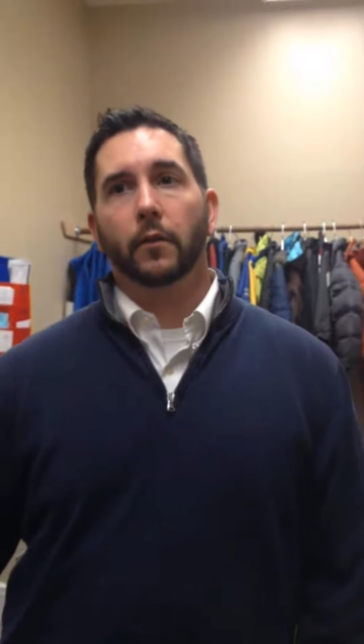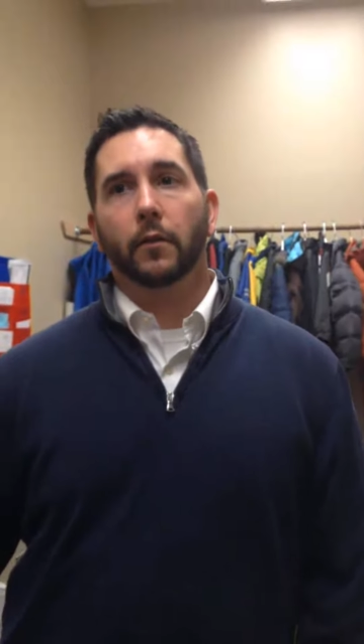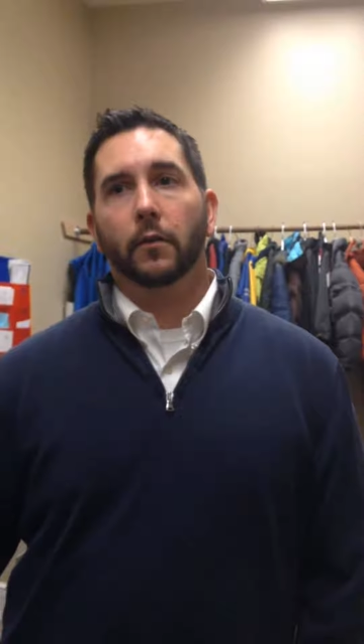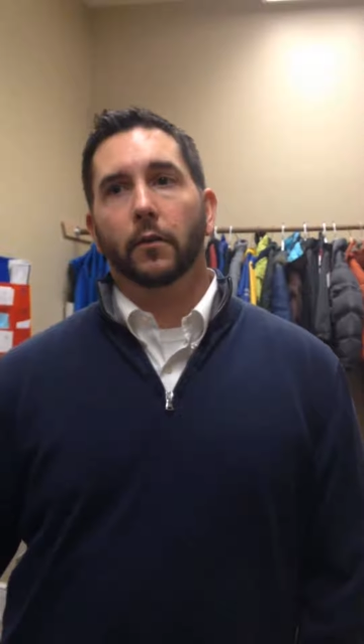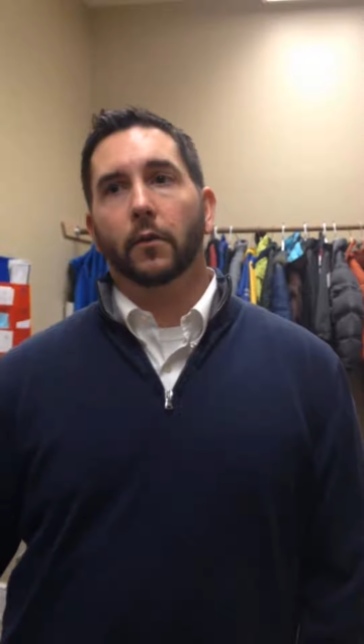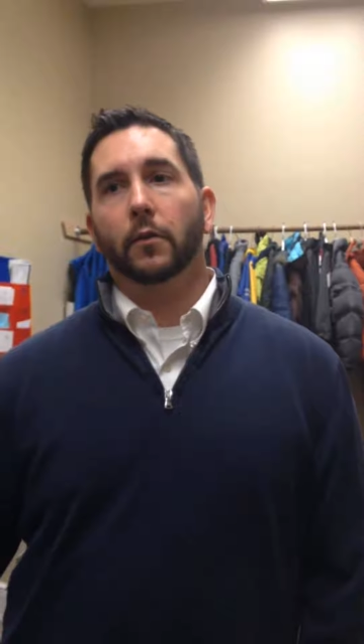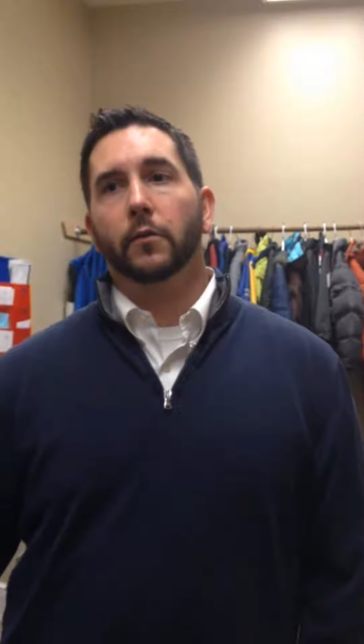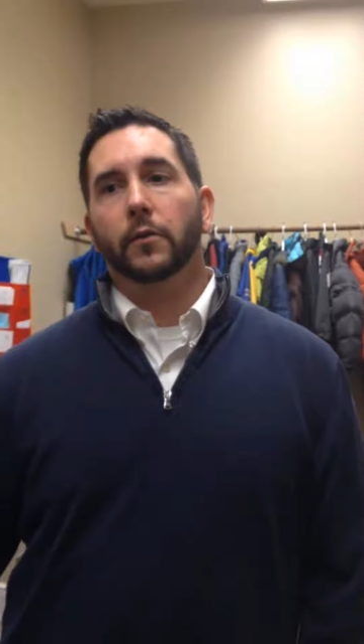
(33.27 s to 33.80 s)

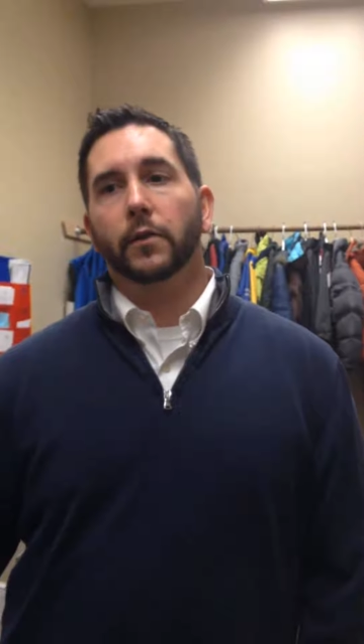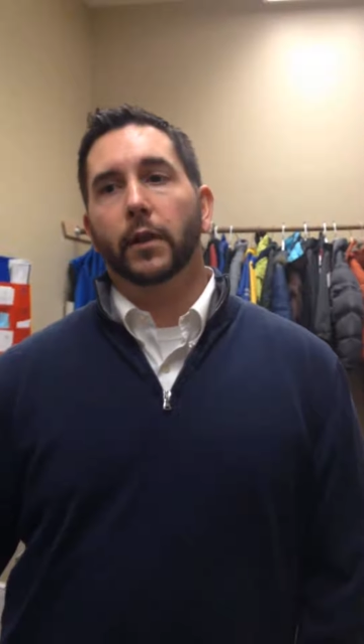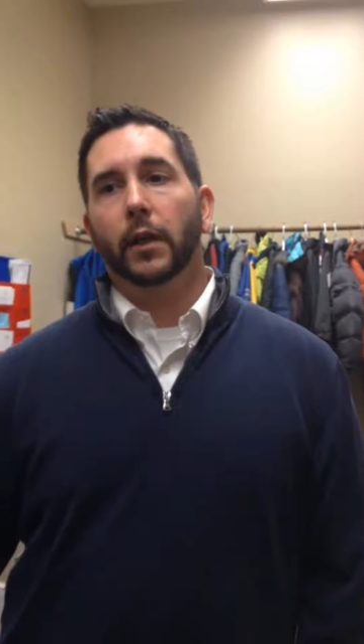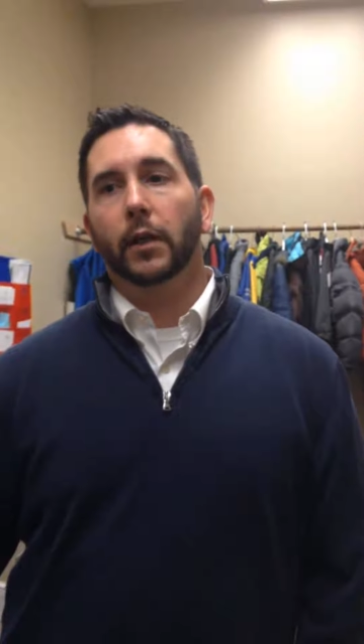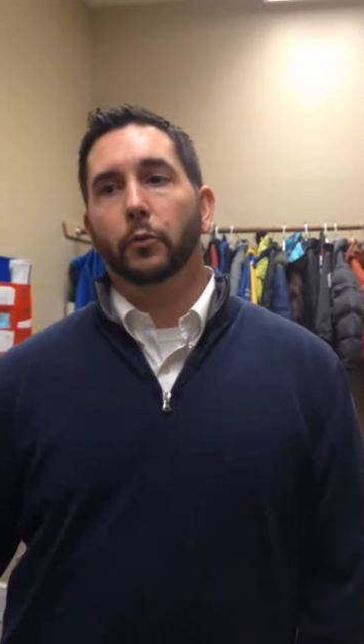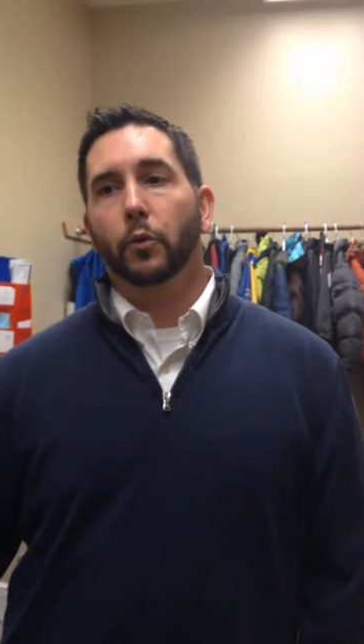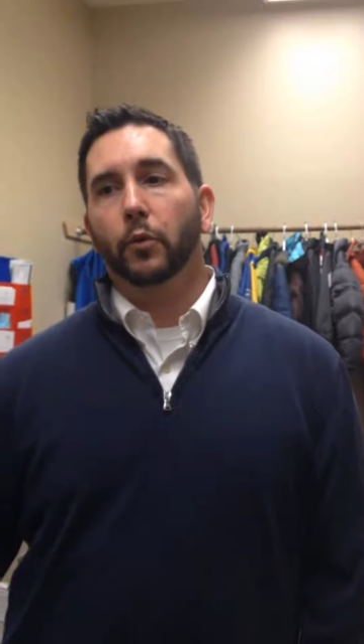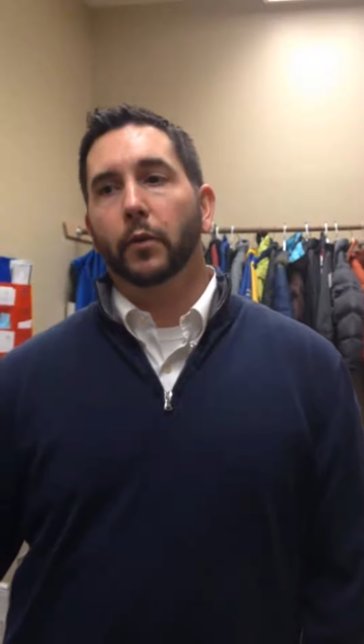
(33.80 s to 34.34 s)
those data
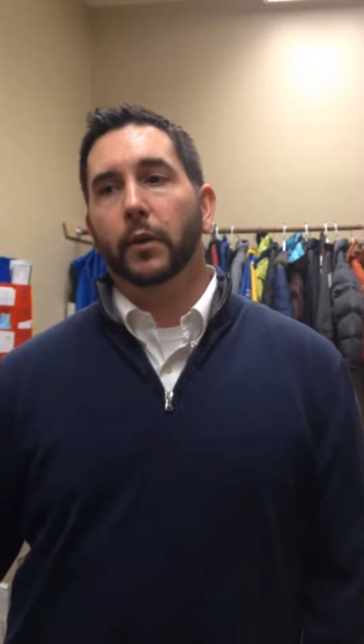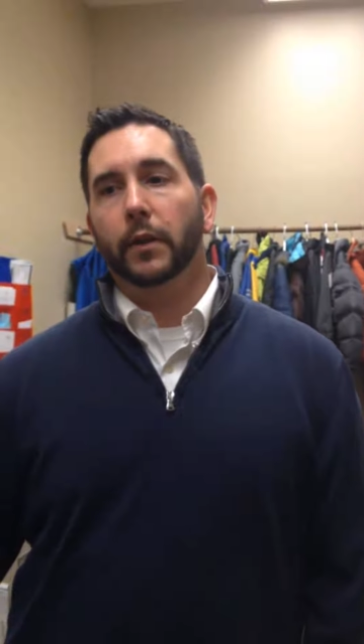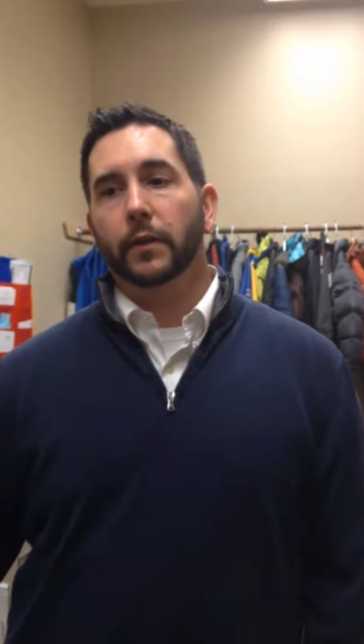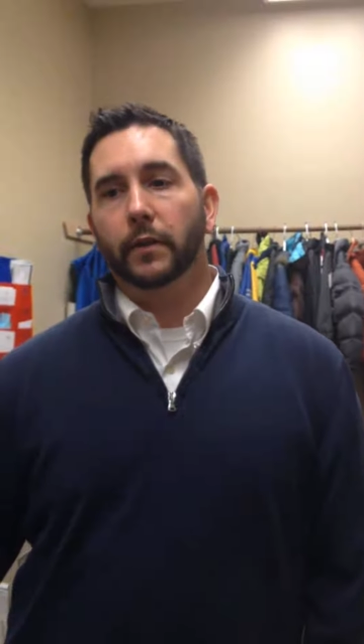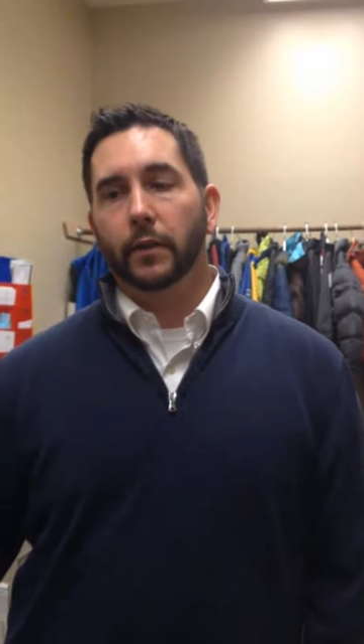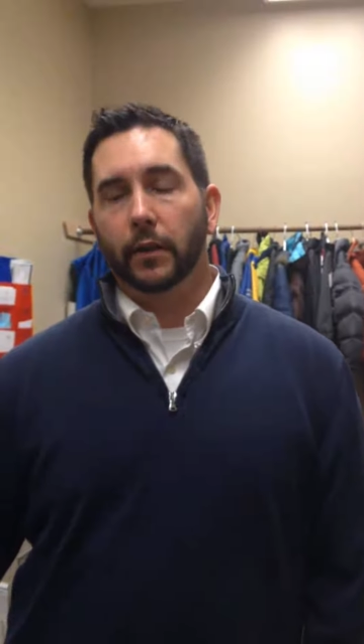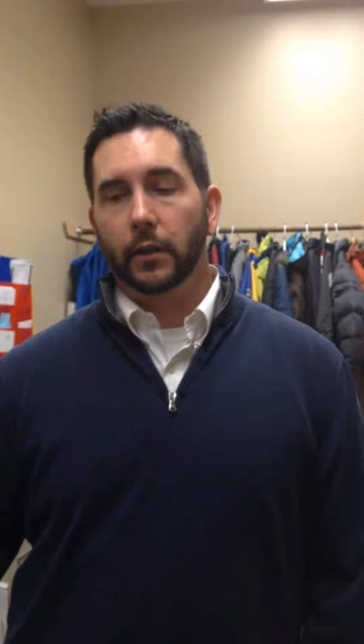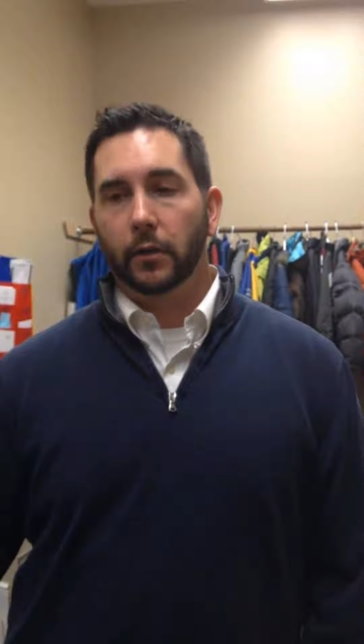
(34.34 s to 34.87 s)

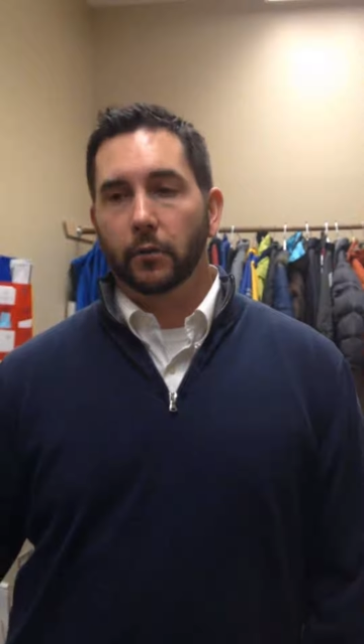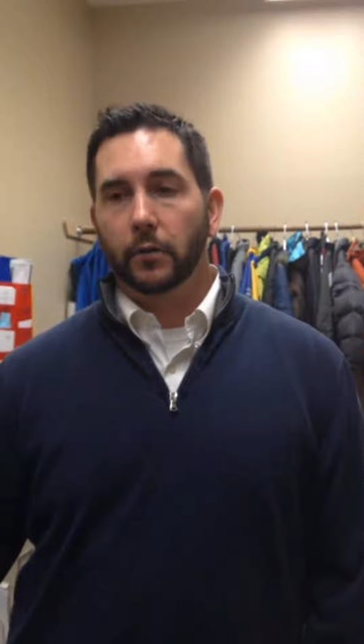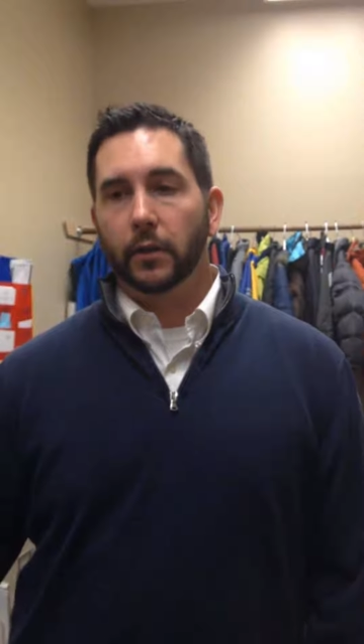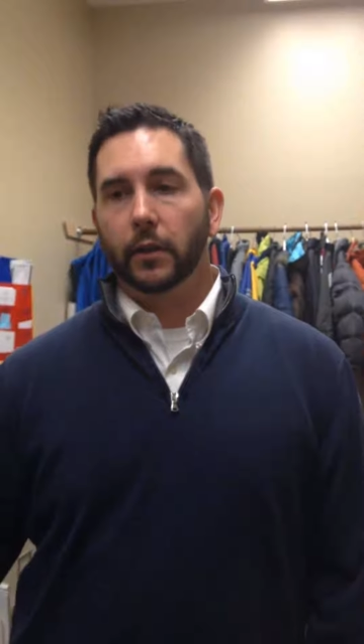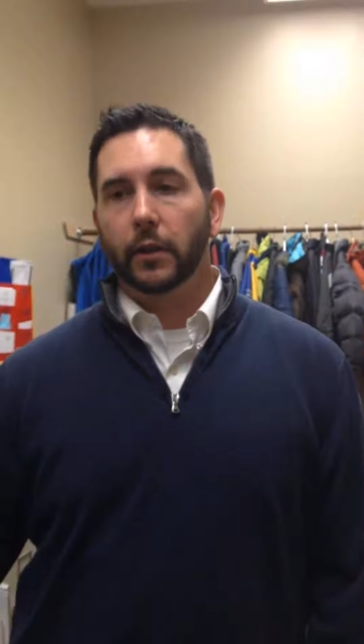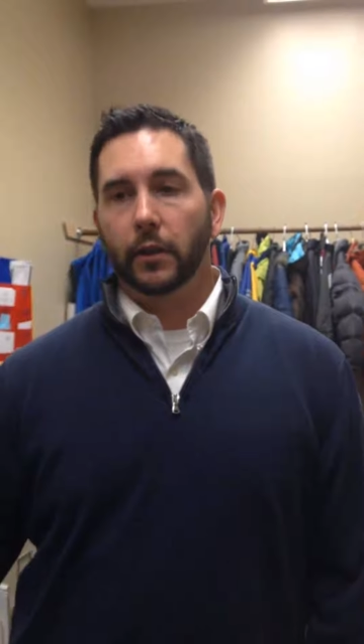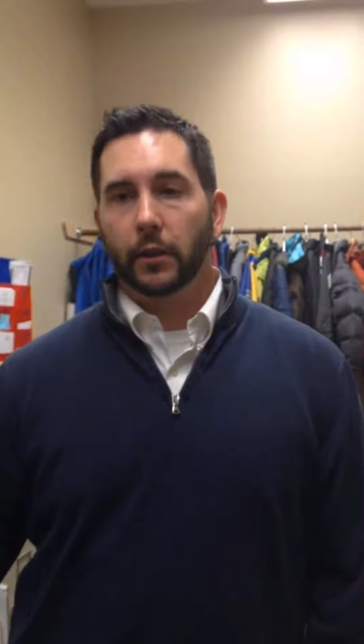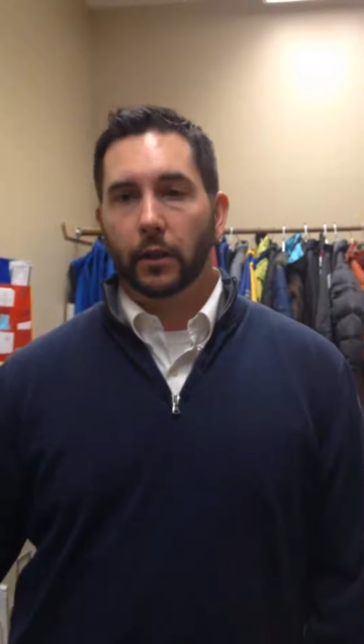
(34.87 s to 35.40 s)
points and use it
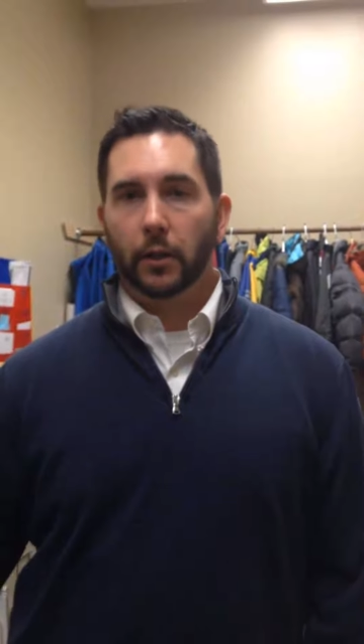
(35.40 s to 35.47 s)
in their